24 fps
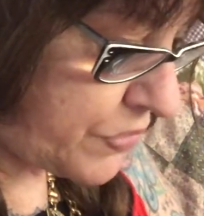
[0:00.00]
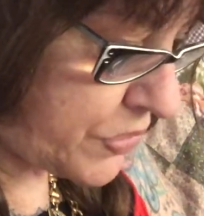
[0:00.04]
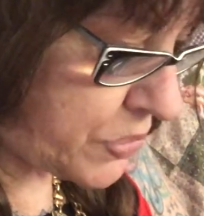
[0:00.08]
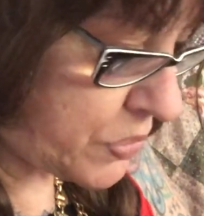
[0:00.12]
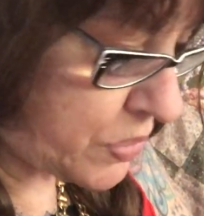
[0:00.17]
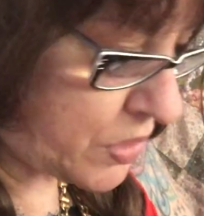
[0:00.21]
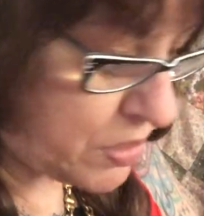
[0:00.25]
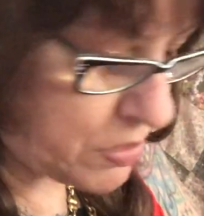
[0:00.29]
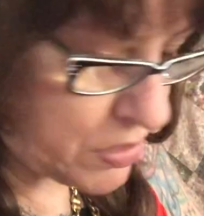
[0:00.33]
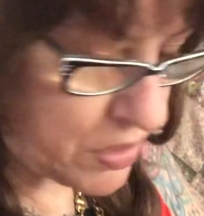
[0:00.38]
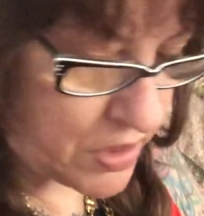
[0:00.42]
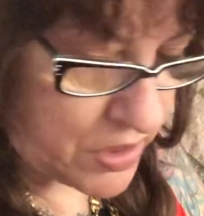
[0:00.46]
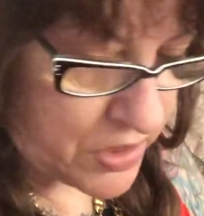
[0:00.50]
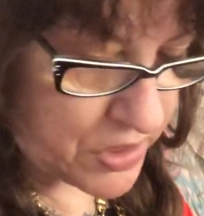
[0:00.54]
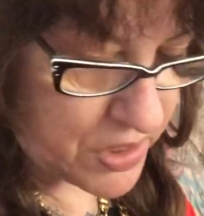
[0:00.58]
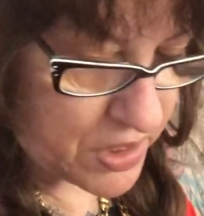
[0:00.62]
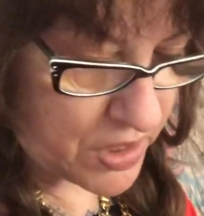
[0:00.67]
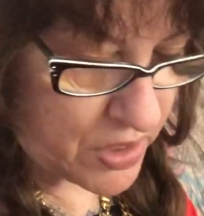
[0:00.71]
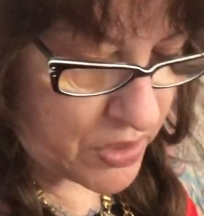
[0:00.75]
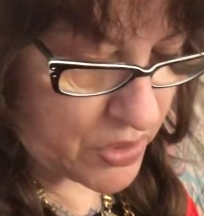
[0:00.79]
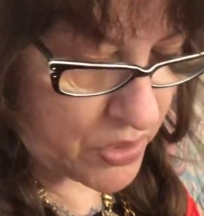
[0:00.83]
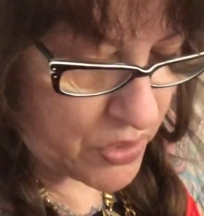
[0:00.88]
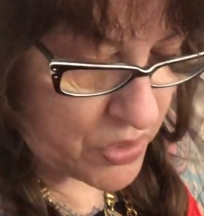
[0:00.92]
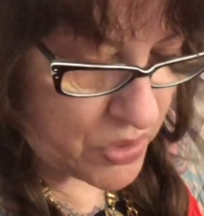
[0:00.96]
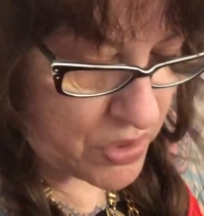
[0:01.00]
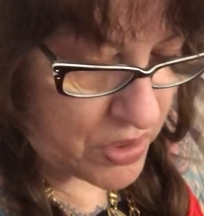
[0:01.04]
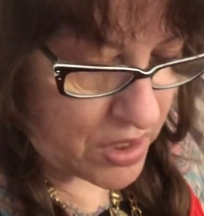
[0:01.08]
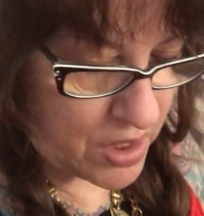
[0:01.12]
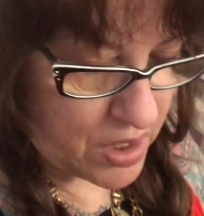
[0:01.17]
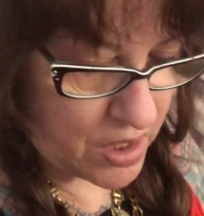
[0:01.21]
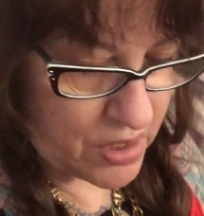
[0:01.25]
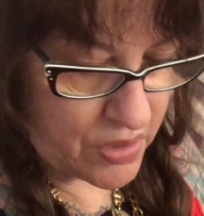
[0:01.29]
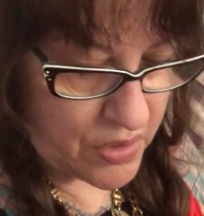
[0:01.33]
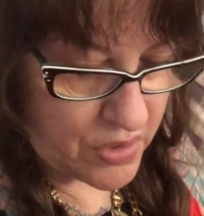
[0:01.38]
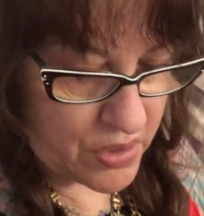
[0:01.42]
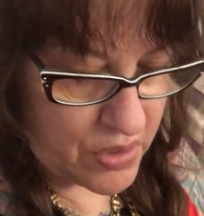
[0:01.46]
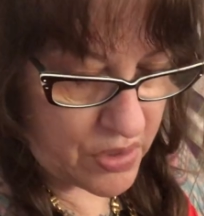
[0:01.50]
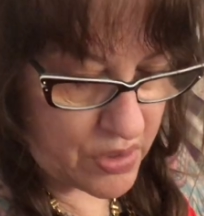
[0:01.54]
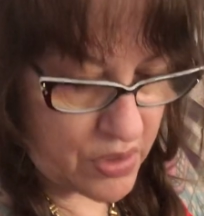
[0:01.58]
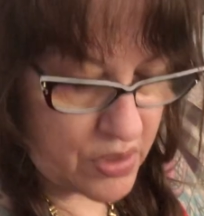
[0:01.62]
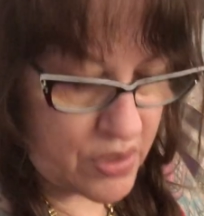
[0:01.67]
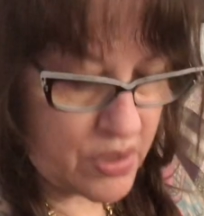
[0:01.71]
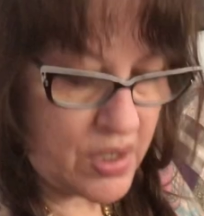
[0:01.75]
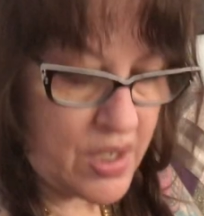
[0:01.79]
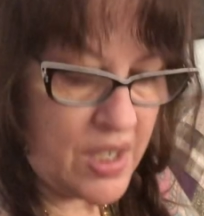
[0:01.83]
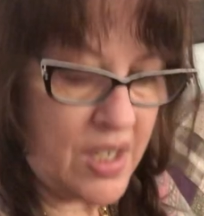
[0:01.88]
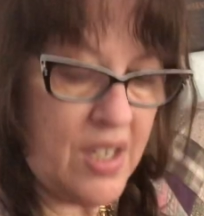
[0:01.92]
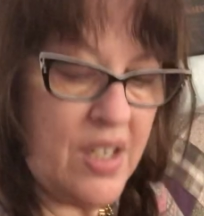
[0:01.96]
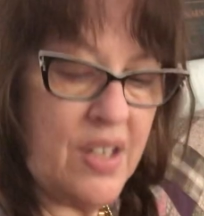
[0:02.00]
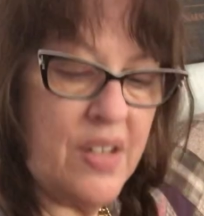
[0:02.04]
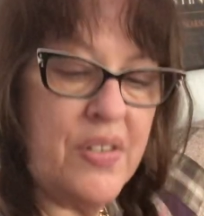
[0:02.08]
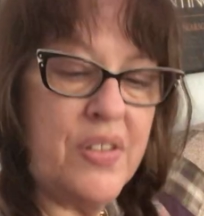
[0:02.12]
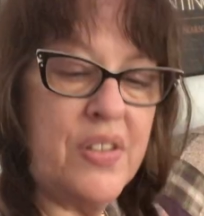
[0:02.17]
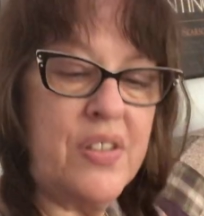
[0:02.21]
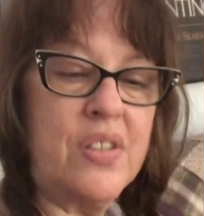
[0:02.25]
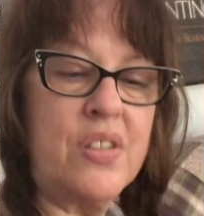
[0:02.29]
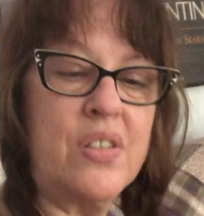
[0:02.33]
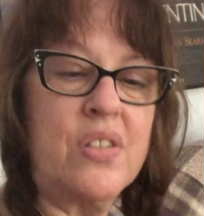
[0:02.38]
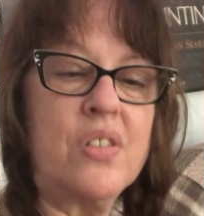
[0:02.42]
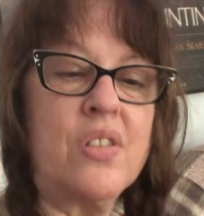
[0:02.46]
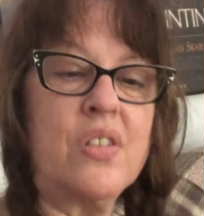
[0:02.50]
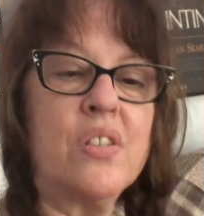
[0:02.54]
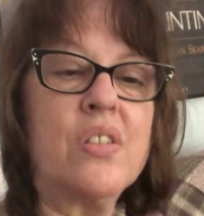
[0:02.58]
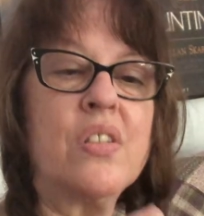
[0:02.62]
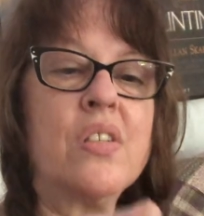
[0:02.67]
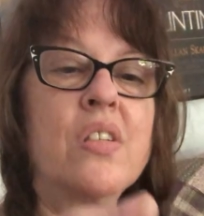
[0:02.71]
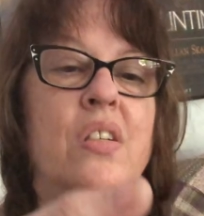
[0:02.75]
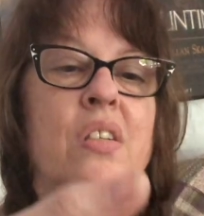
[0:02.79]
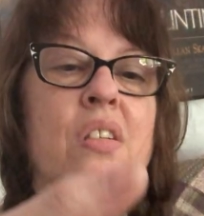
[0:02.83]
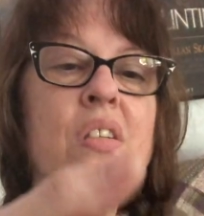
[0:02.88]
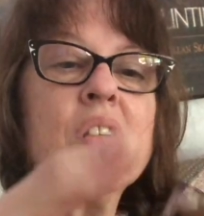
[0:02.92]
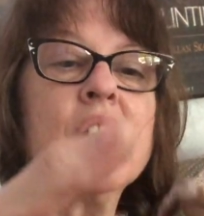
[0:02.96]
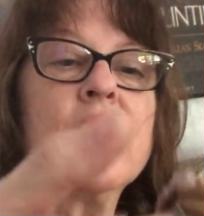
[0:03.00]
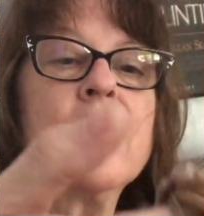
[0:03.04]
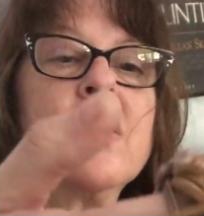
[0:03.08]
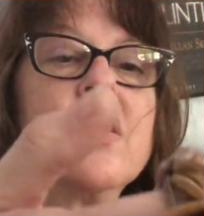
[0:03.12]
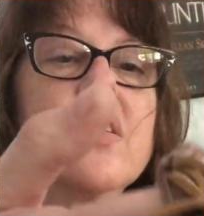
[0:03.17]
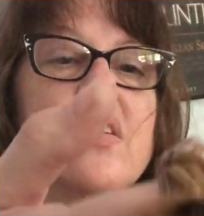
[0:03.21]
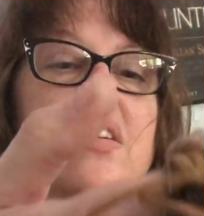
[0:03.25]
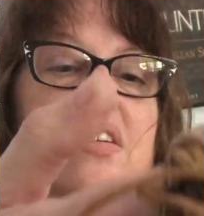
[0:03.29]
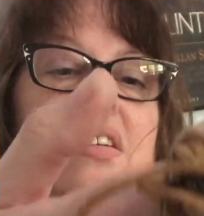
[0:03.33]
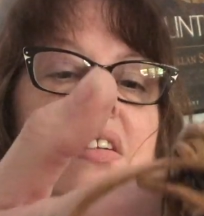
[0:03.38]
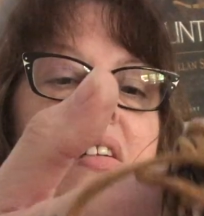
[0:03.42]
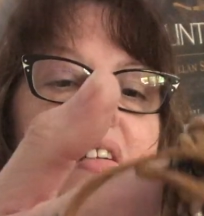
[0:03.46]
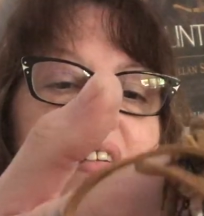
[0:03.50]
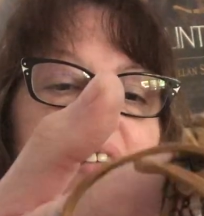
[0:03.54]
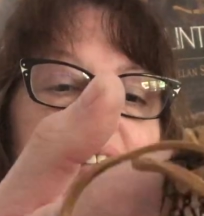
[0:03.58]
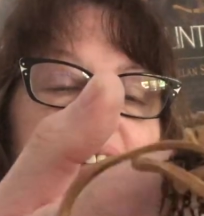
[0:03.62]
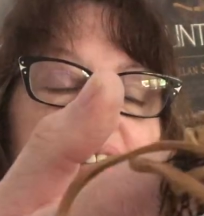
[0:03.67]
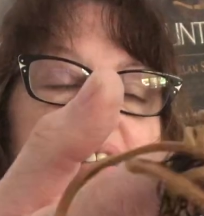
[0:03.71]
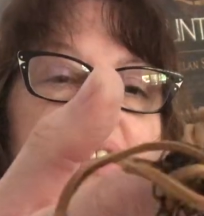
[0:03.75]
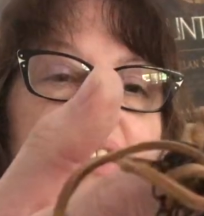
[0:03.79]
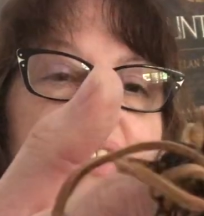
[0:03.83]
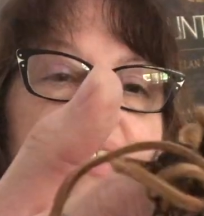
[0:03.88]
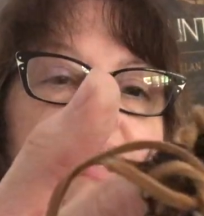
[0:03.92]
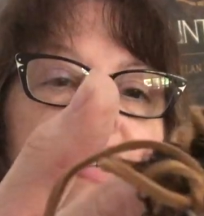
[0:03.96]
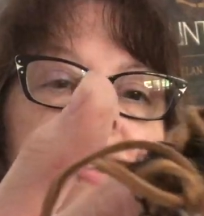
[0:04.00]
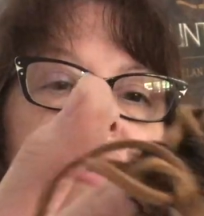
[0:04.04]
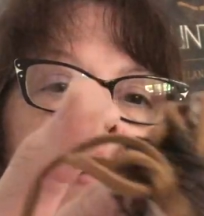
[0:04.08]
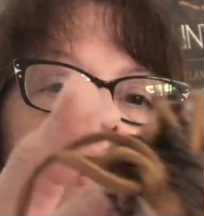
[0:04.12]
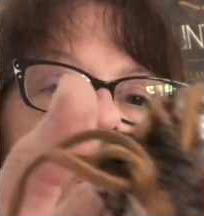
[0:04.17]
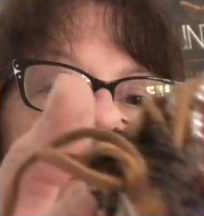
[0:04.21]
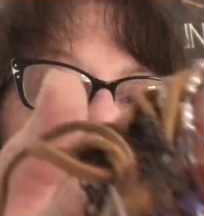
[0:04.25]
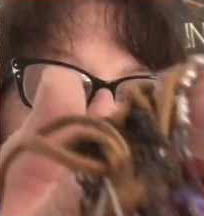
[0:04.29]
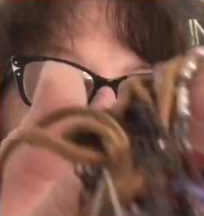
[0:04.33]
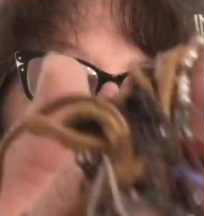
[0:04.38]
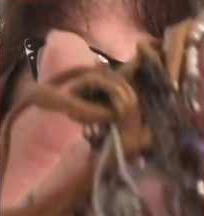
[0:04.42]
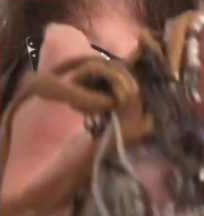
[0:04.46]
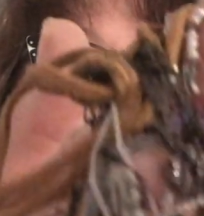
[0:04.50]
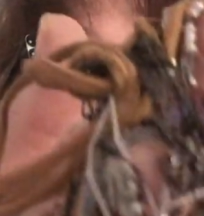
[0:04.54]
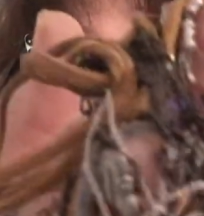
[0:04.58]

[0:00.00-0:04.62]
well, I mean, I'll sell those together. This is just what's